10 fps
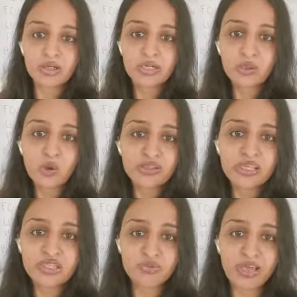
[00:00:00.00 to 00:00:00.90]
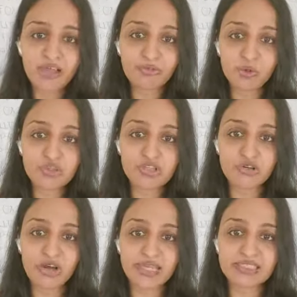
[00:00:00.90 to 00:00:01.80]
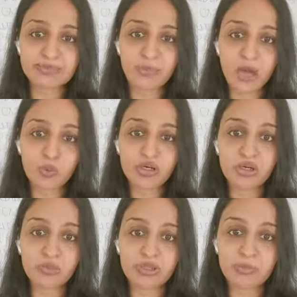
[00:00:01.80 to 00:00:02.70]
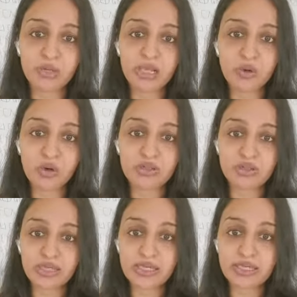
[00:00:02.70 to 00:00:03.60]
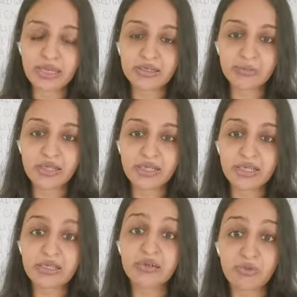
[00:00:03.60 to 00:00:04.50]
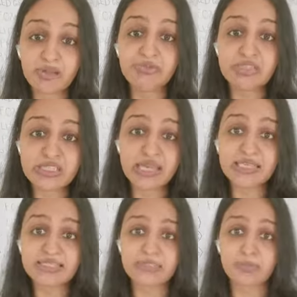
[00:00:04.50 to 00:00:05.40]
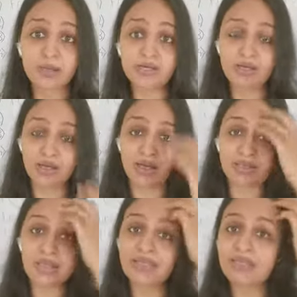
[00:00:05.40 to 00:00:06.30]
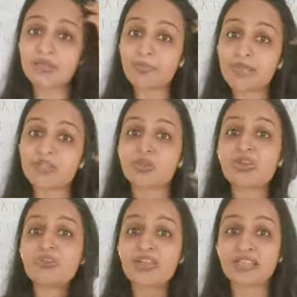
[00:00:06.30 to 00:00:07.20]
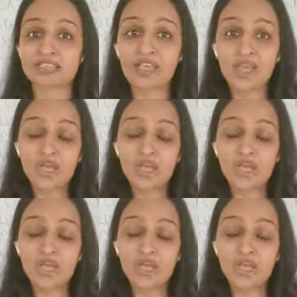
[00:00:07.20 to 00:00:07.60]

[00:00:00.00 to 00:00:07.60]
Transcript: In Northeast, we have roasted rice powder with milk or dahi. Can it be taken at breakfast? Yes, but again, it depends on the phase.